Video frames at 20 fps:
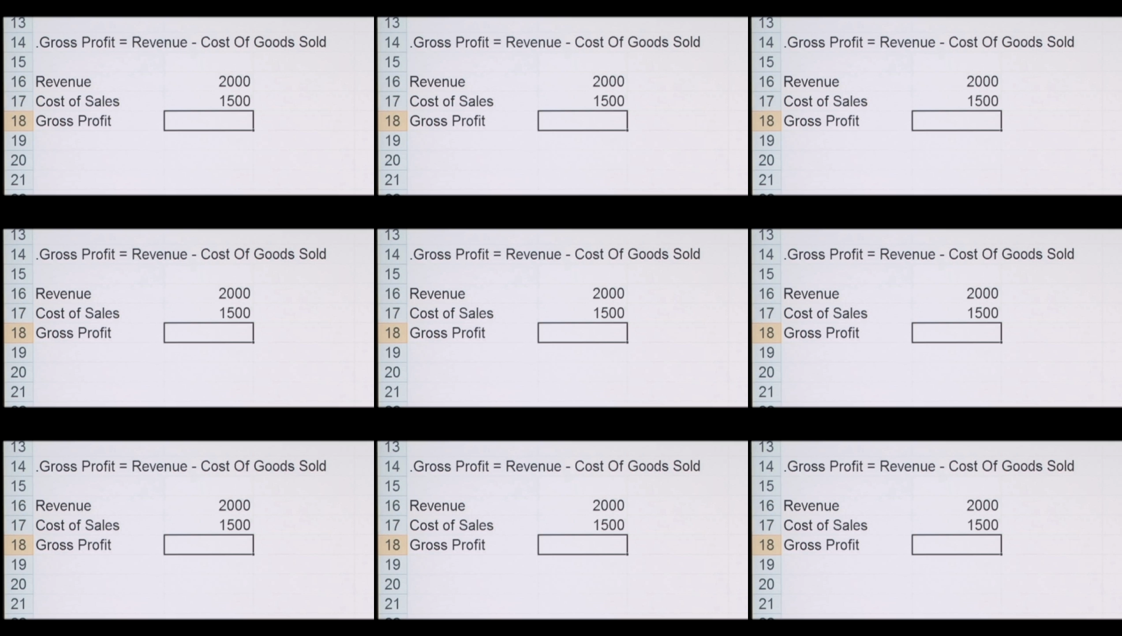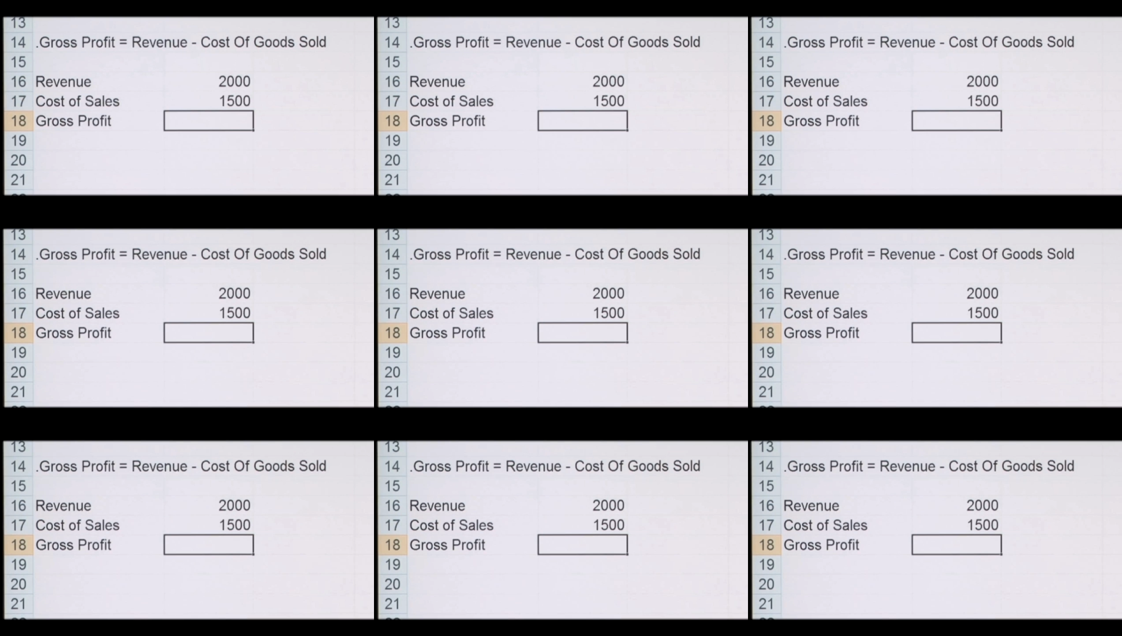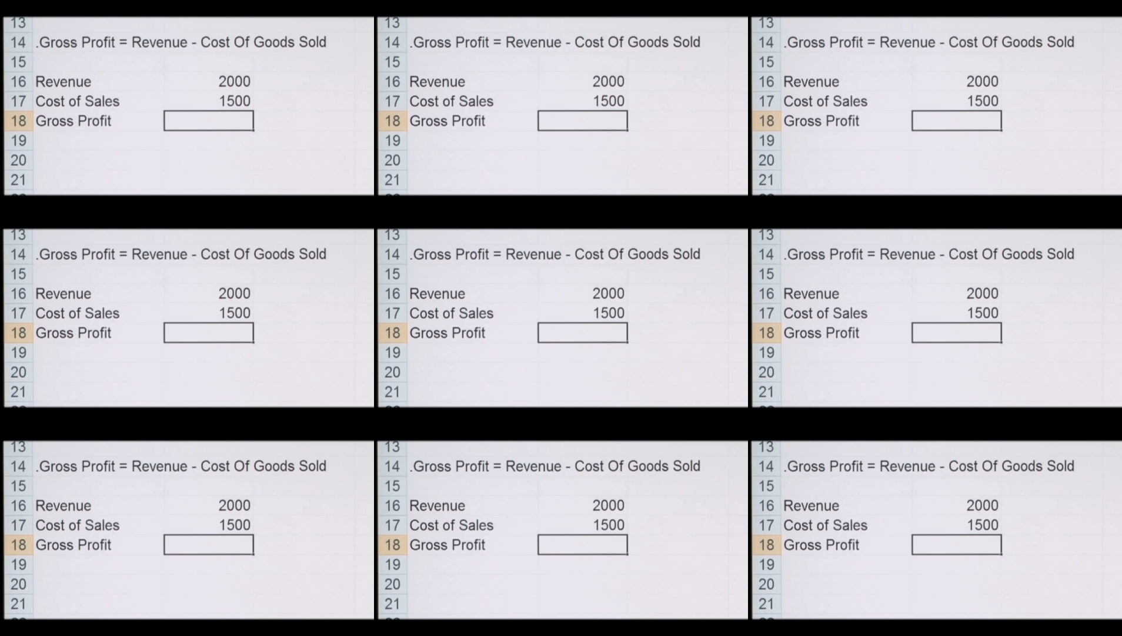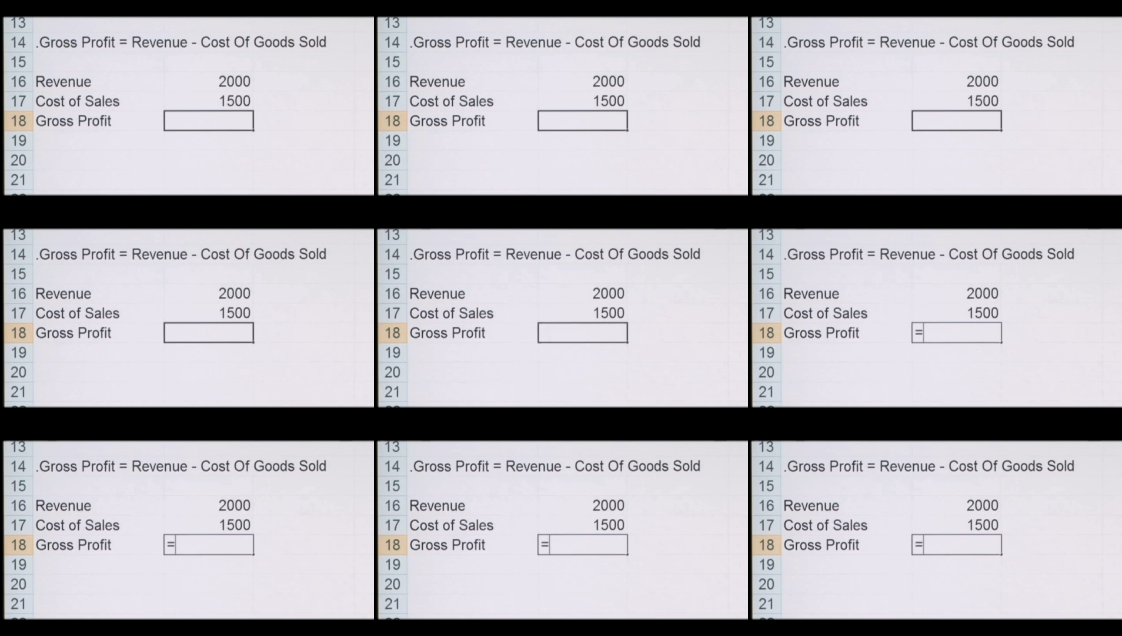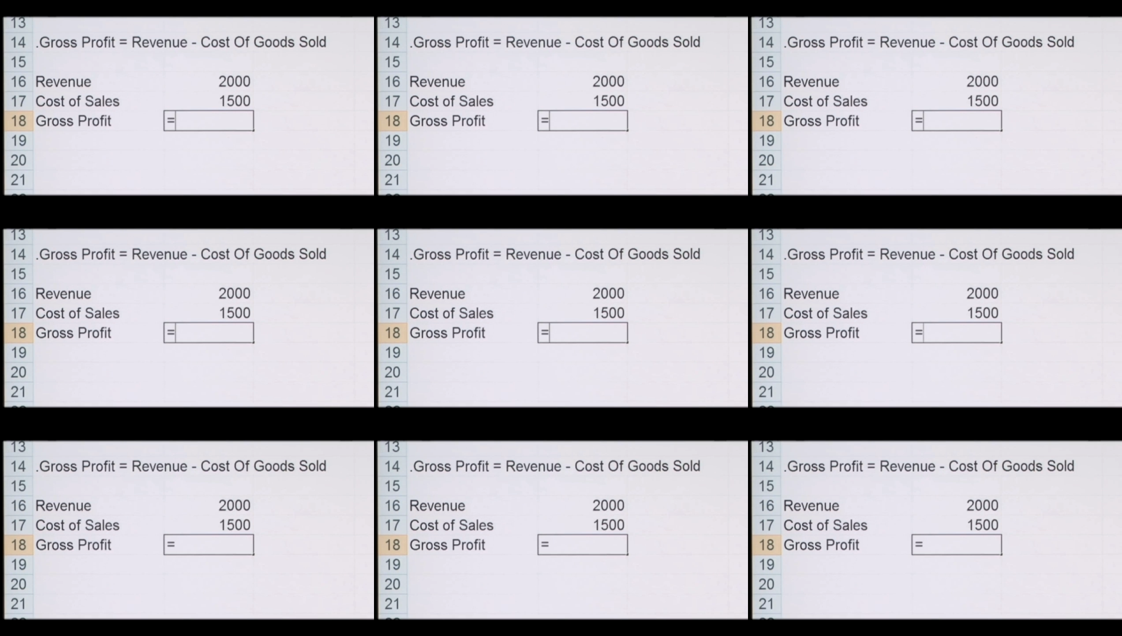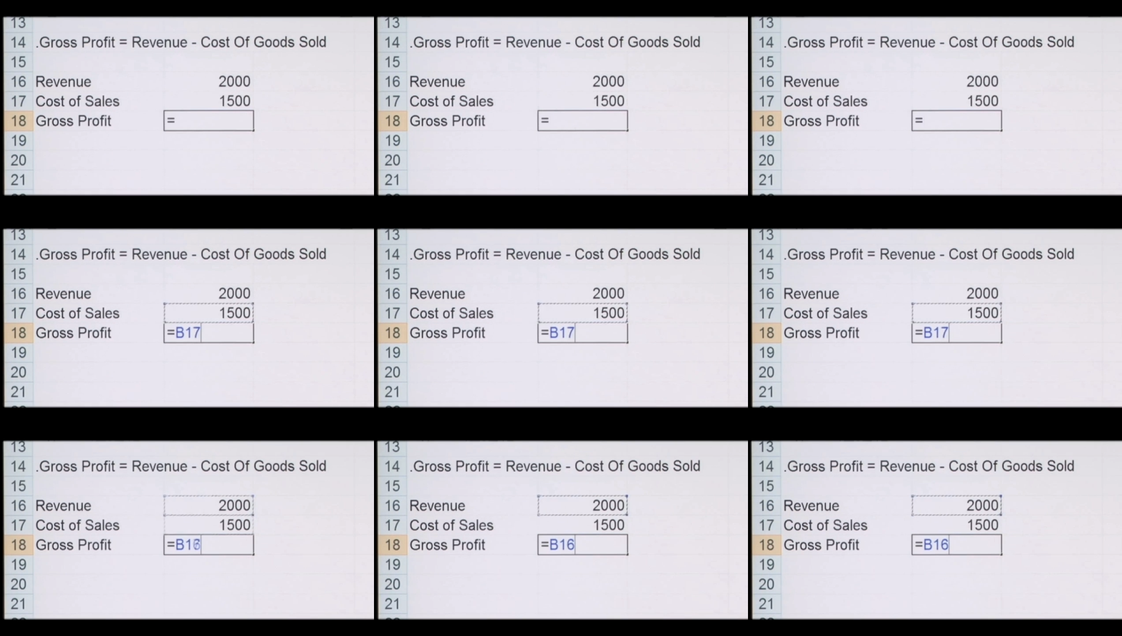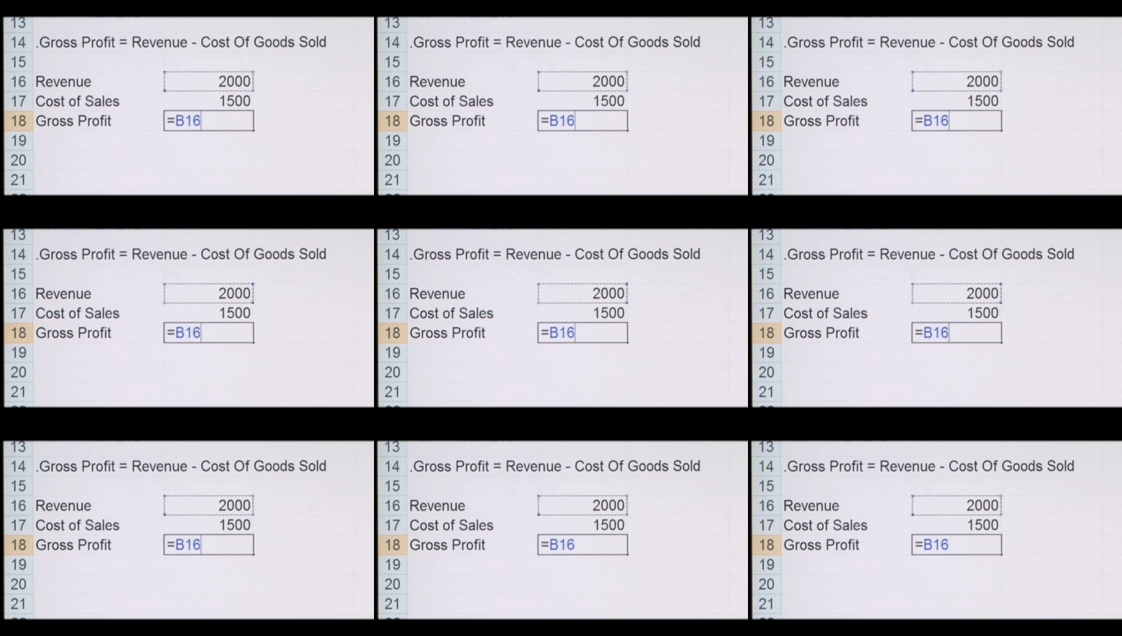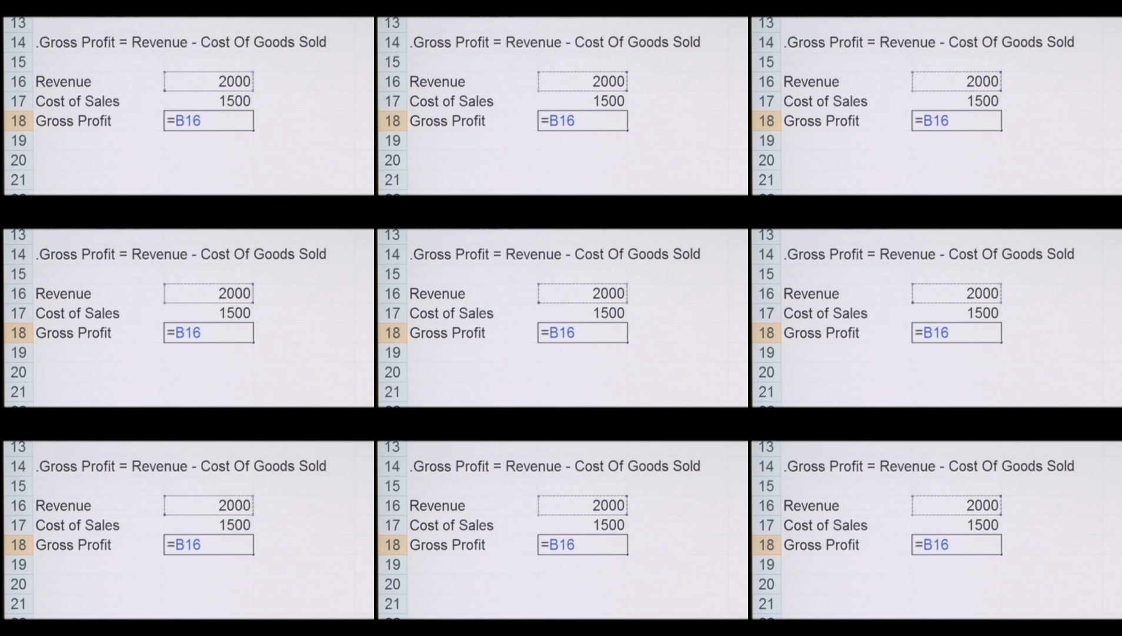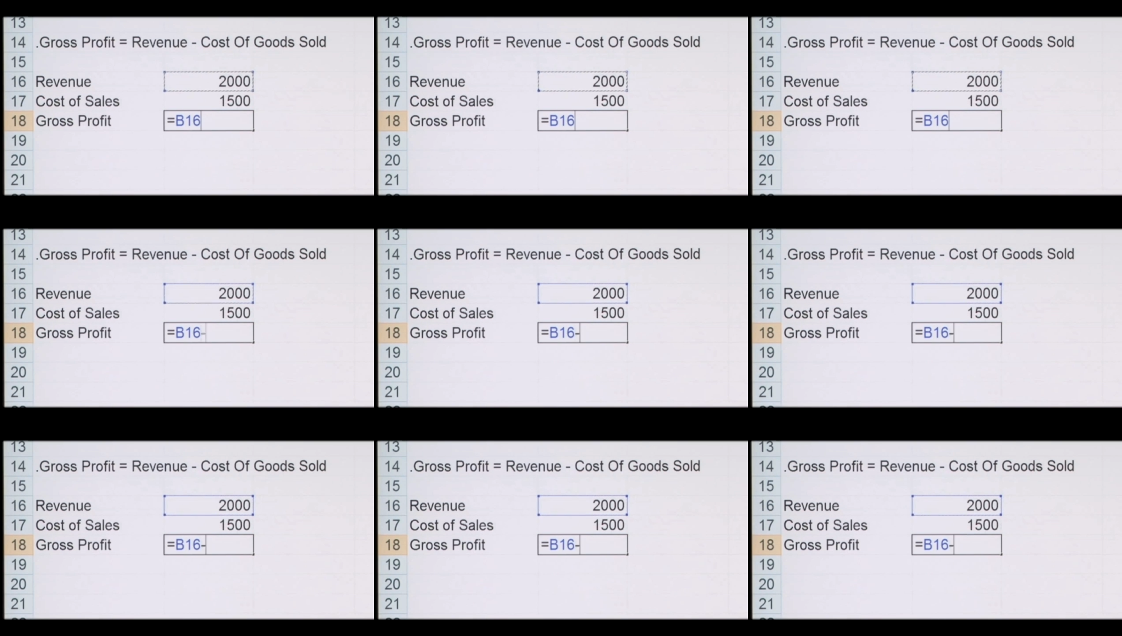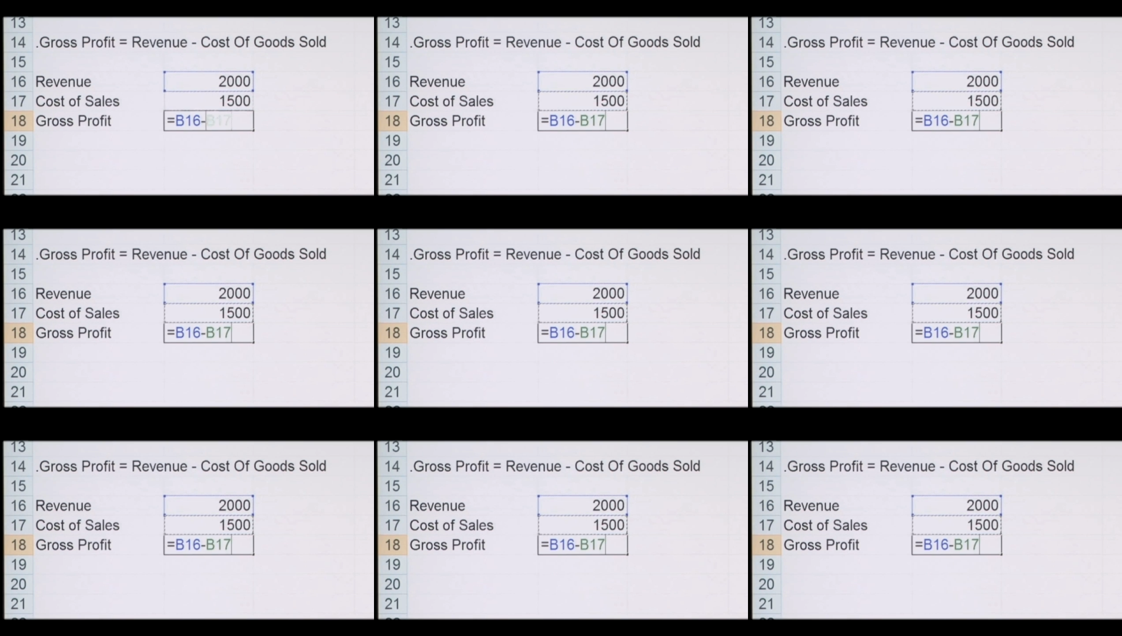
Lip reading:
Nobody's mouth can be seen.